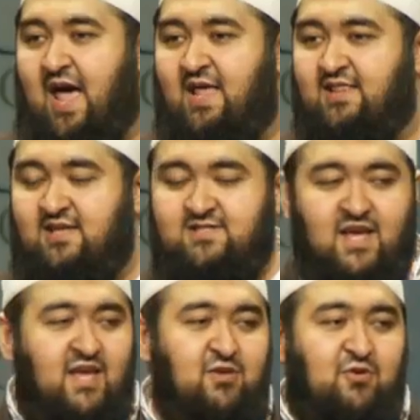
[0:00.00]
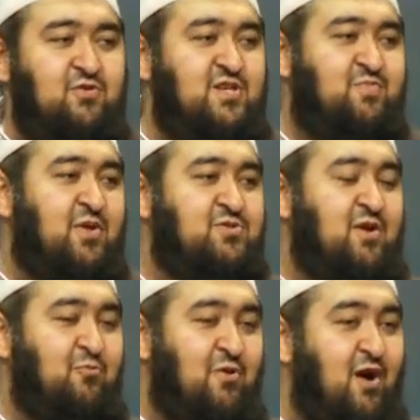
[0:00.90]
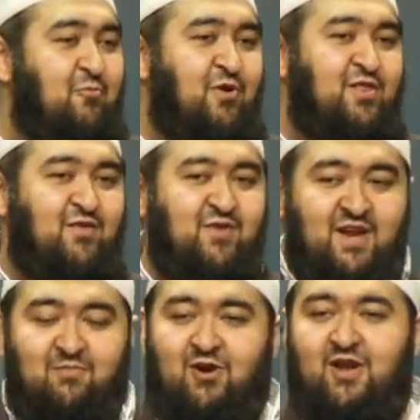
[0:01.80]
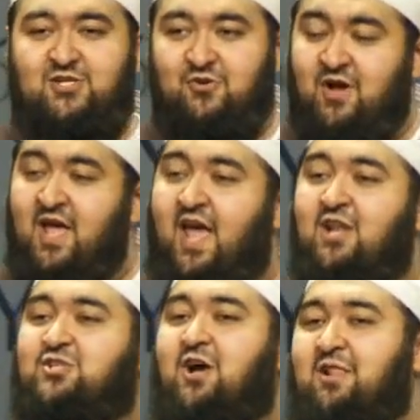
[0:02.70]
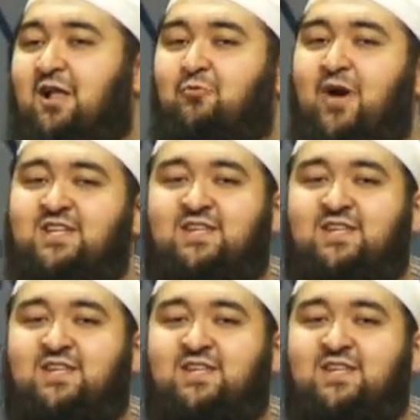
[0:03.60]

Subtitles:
And they say, you know, these brothers aren't worthy of getting married to. Inshallah, I'll wait